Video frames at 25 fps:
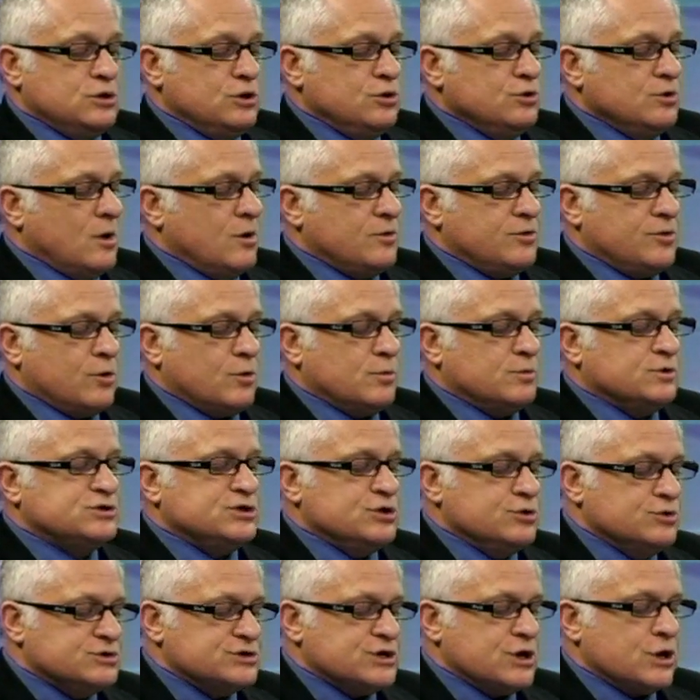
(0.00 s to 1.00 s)
you, oh, they're almost
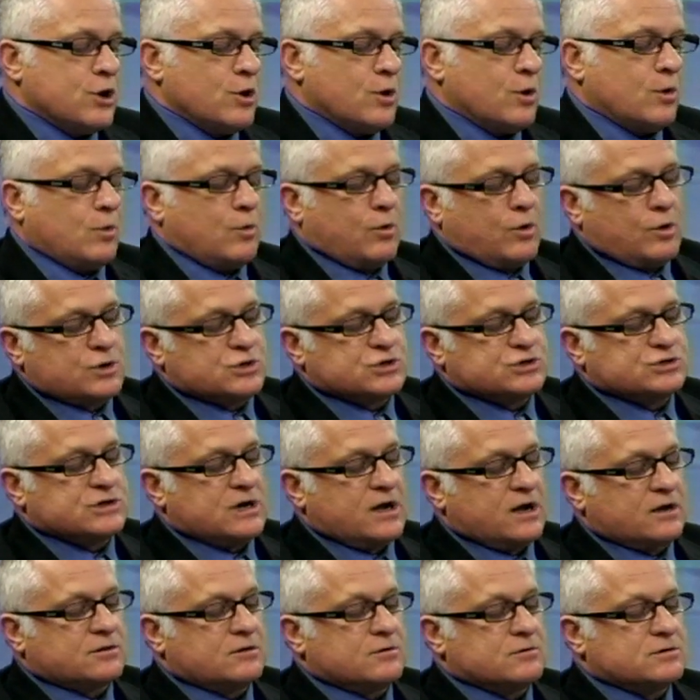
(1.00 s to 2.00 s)
using your words,
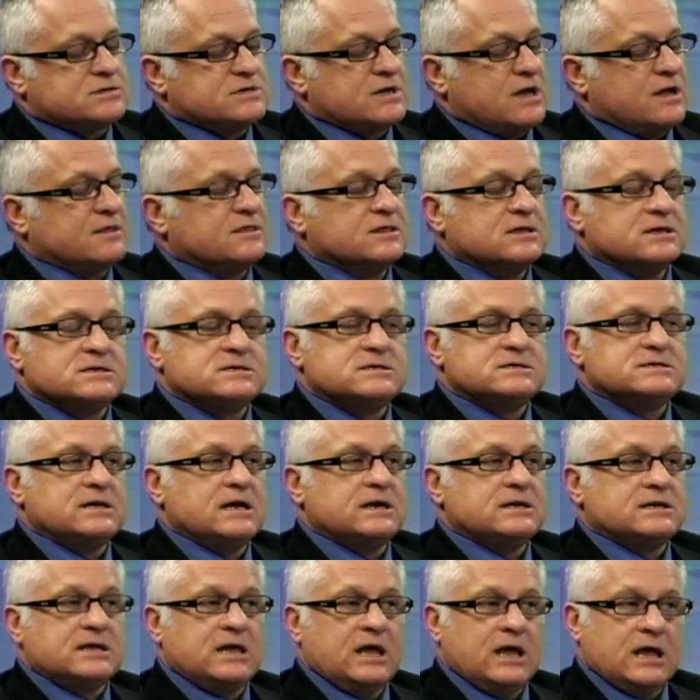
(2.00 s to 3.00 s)
Jack. They're saying this
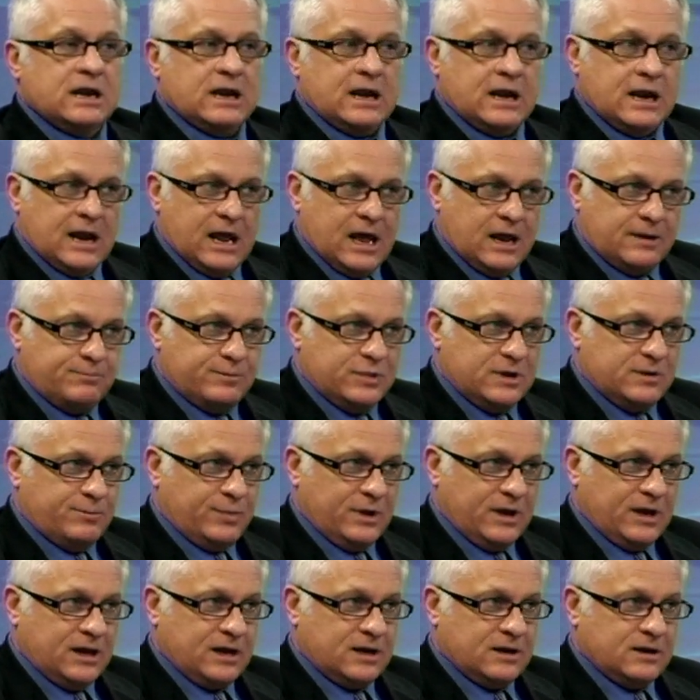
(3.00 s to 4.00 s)
debt cannot be
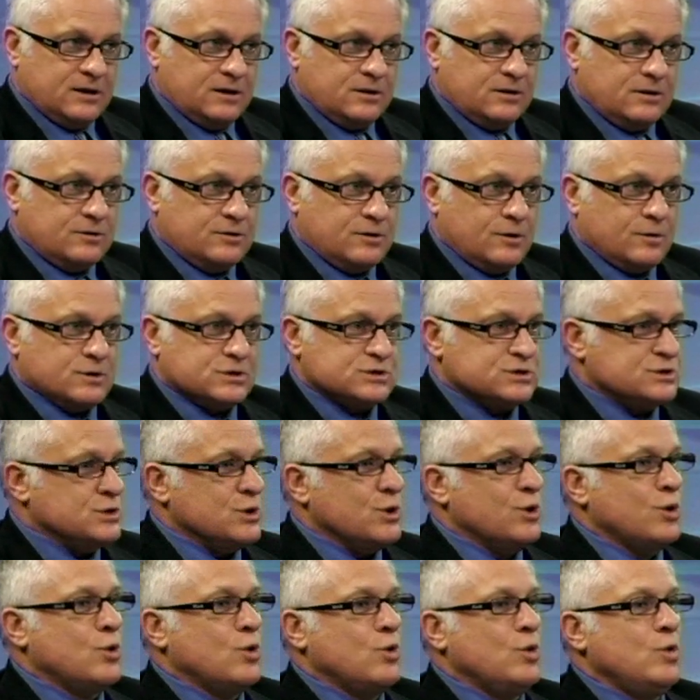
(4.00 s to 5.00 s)
paid. There is
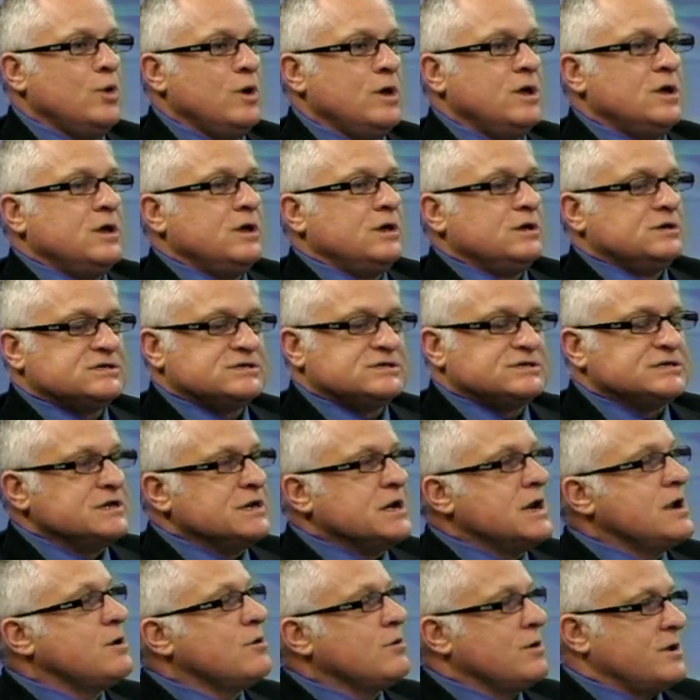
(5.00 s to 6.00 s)
no
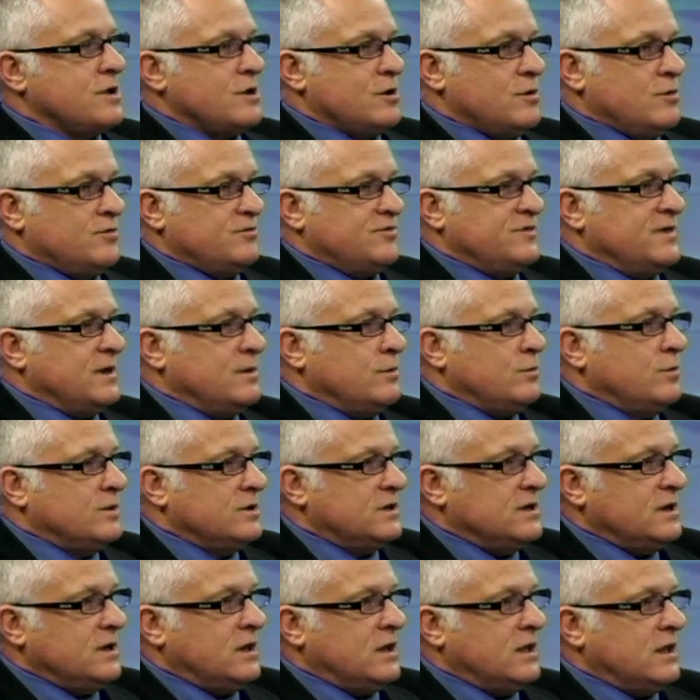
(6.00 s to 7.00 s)
scenario that
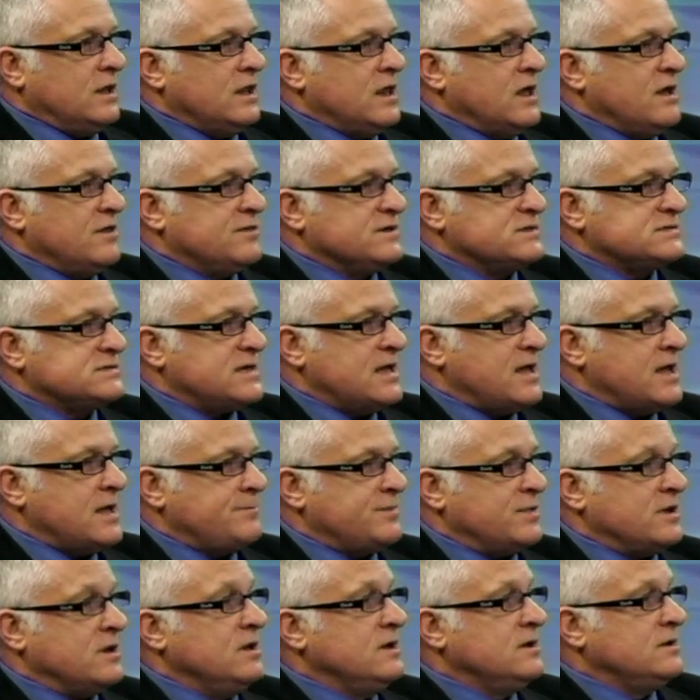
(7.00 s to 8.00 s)
would allow this to
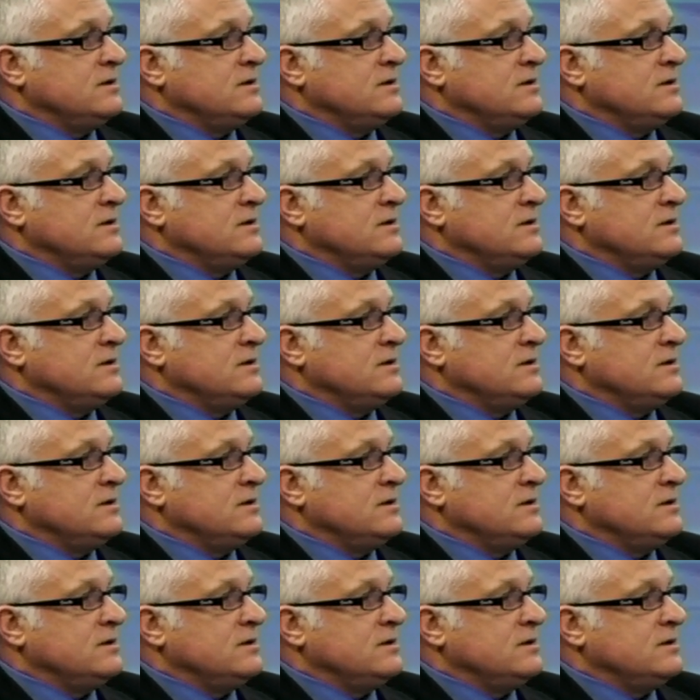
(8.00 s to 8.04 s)
happen.